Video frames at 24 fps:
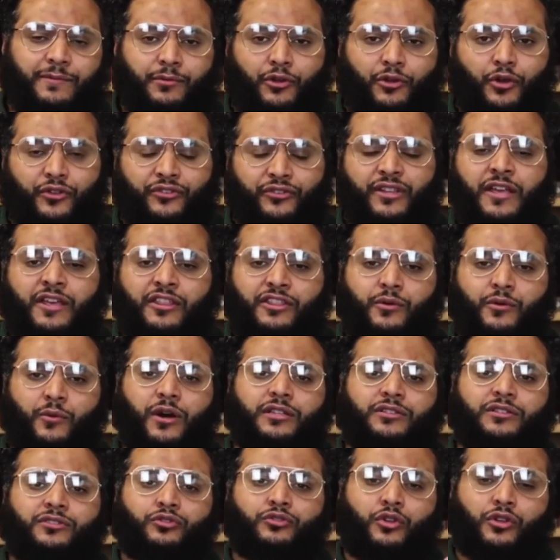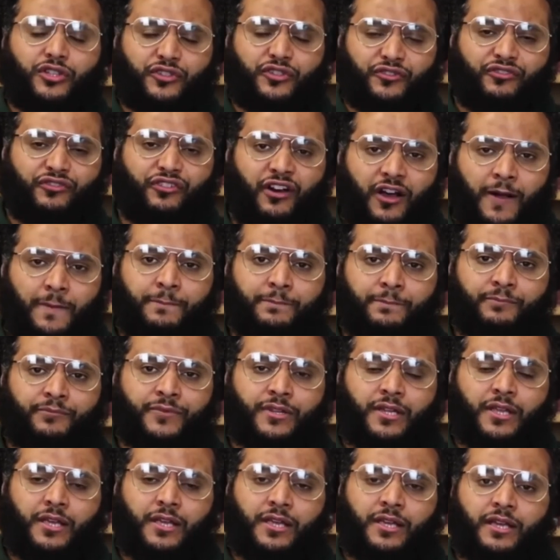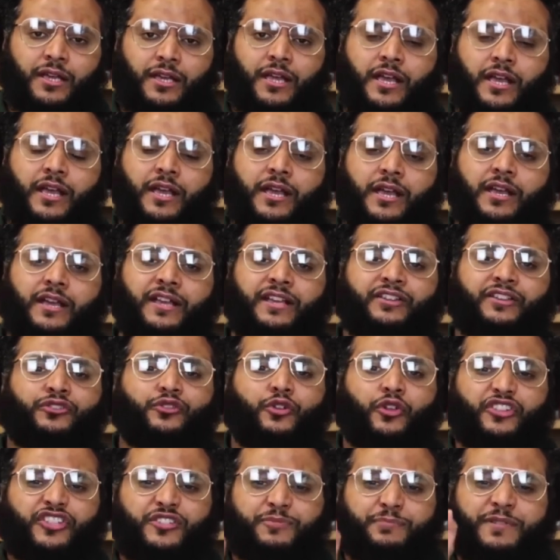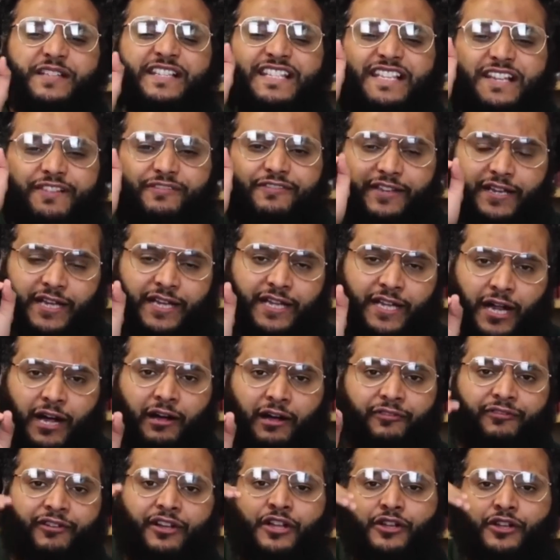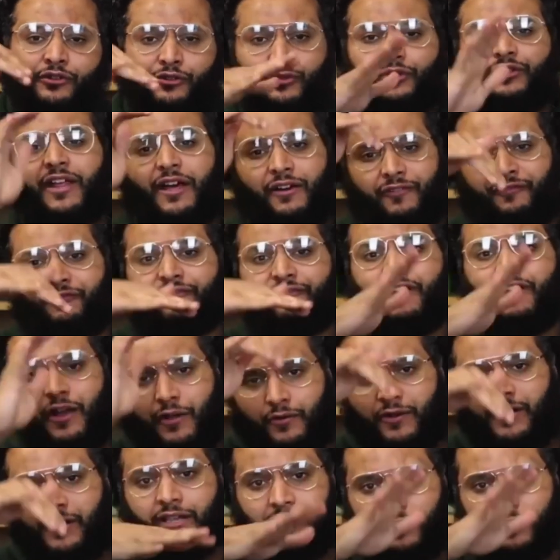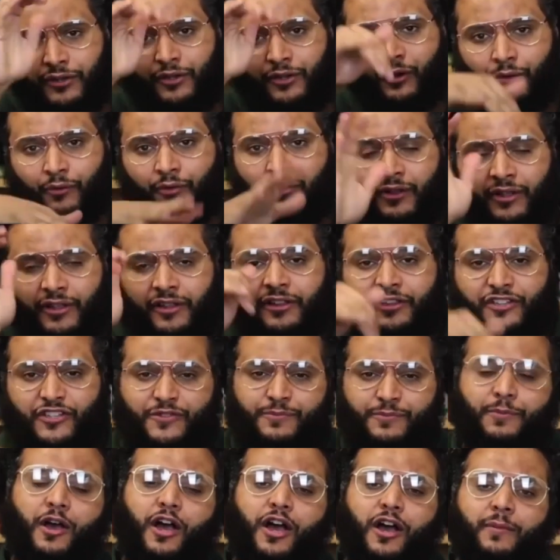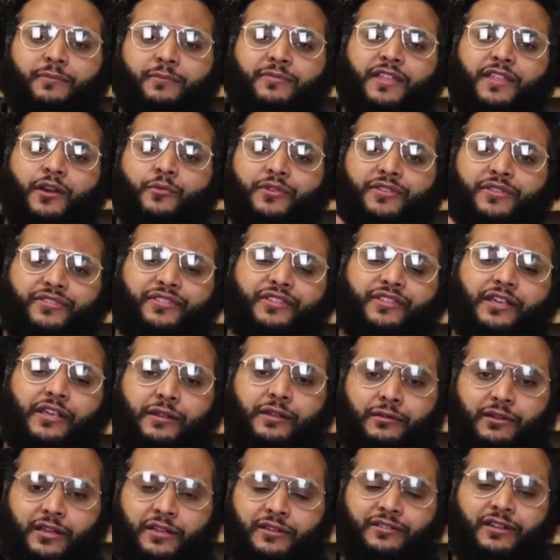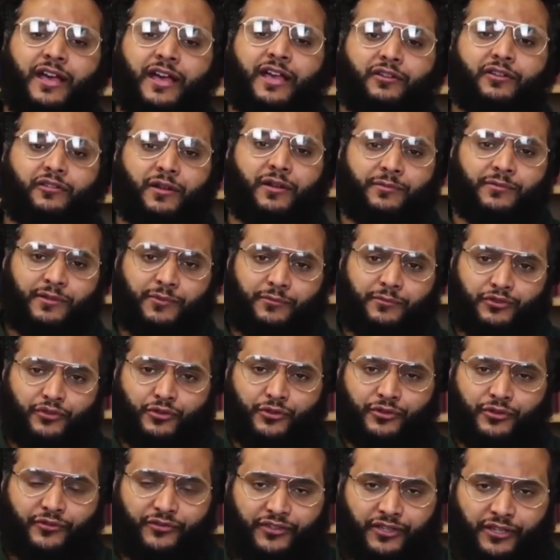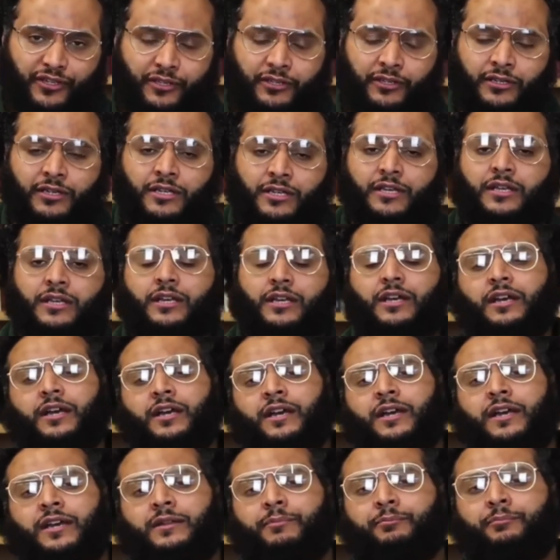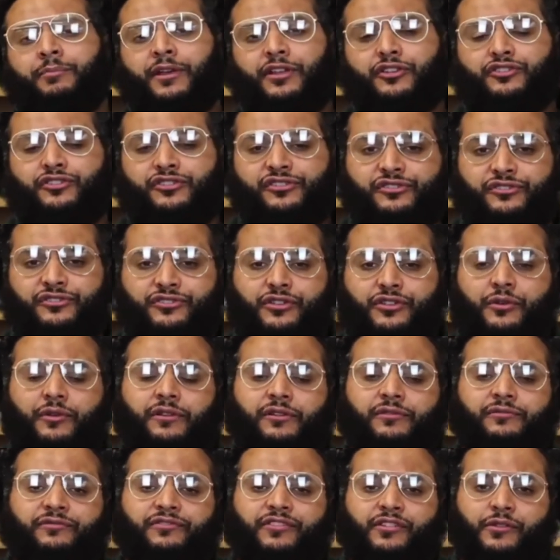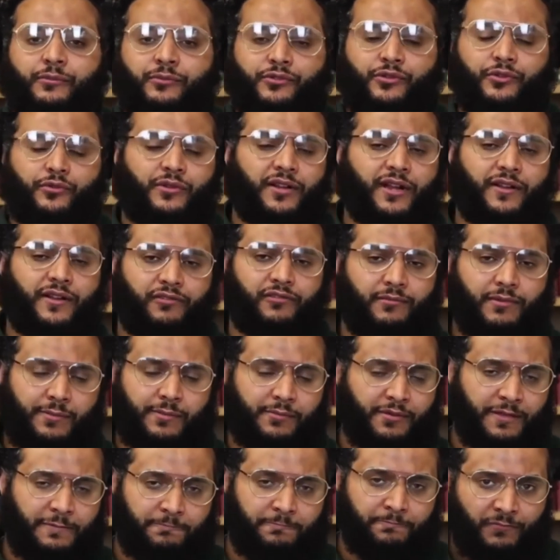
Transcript: Stop because touching your nose. Nutfa hmm. Uh, is not specific enough to that very, you know, uh-huh. sperm that we see in, in diagrams. I'm How sure come? have seen uh, in pictures and so on, in films or whatever it may be.